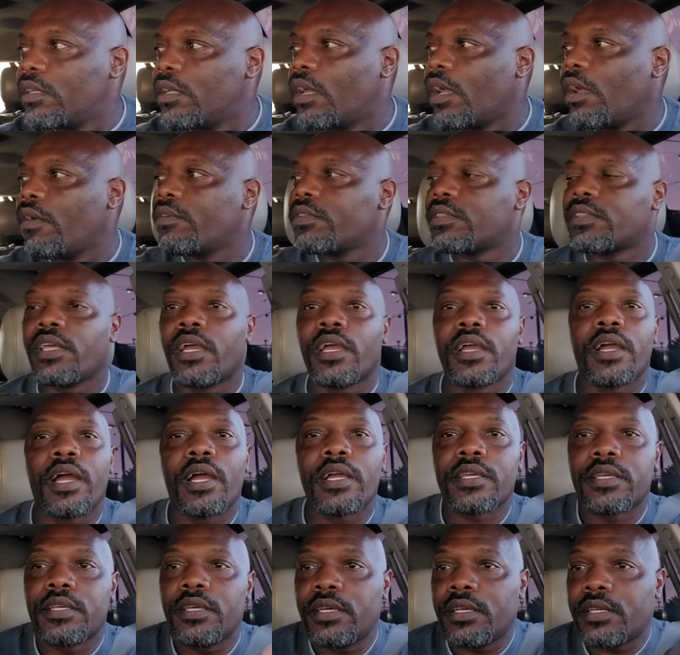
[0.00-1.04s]
Everything I
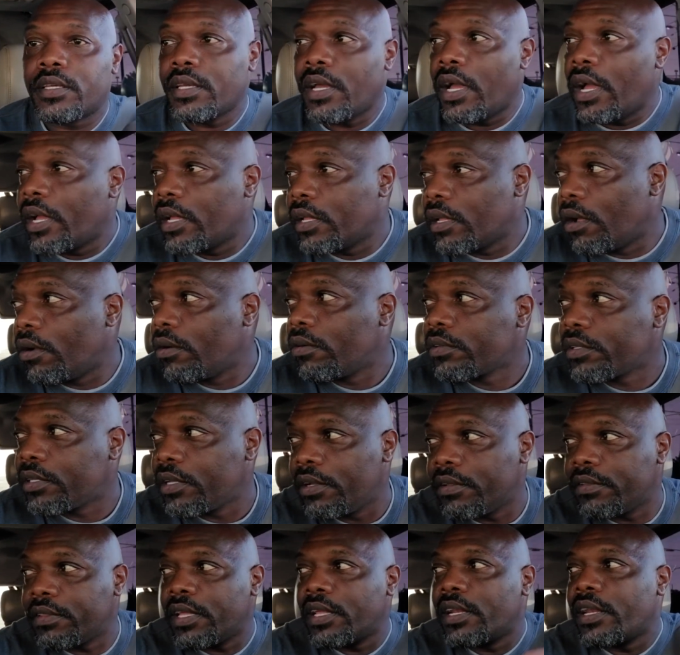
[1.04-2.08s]
get, guys, I don't
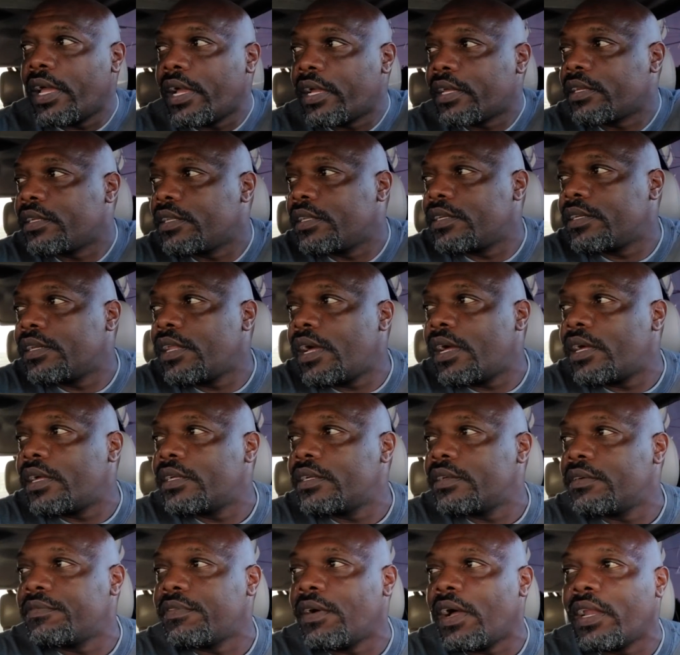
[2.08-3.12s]
care if they like it or not.
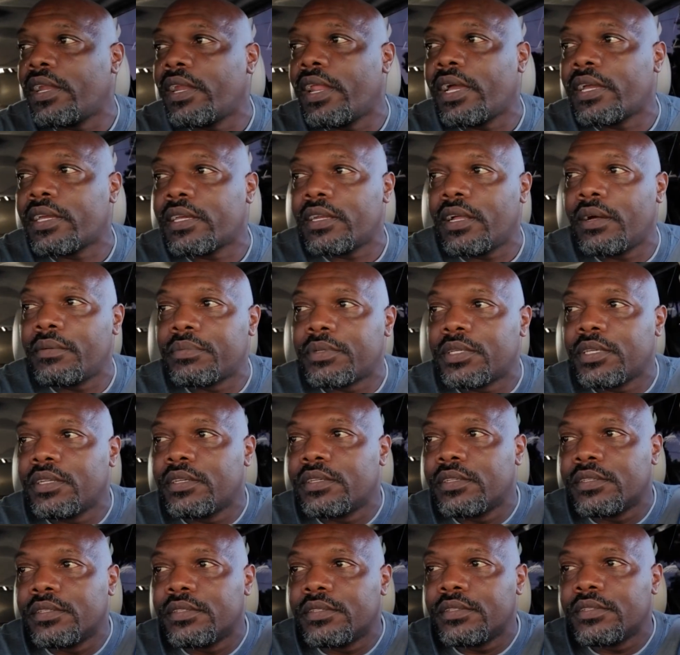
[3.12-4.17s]
If I like it, I'm
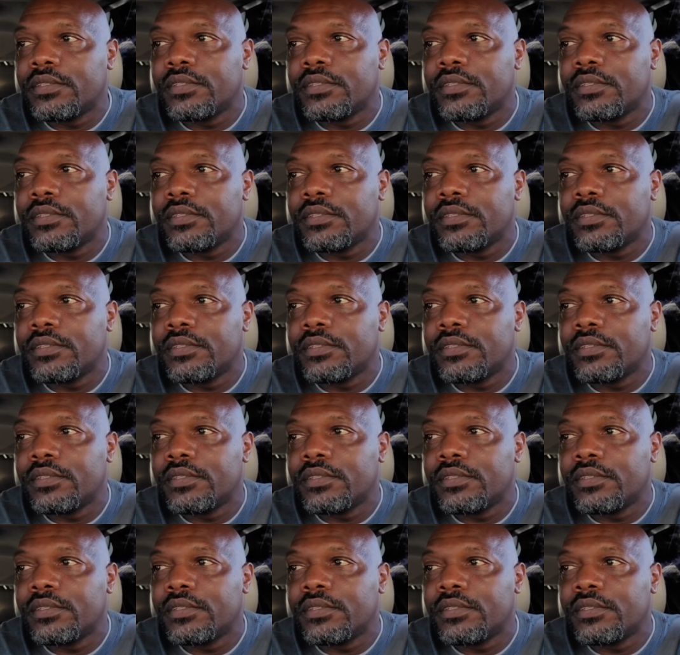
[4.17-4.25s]
getting it.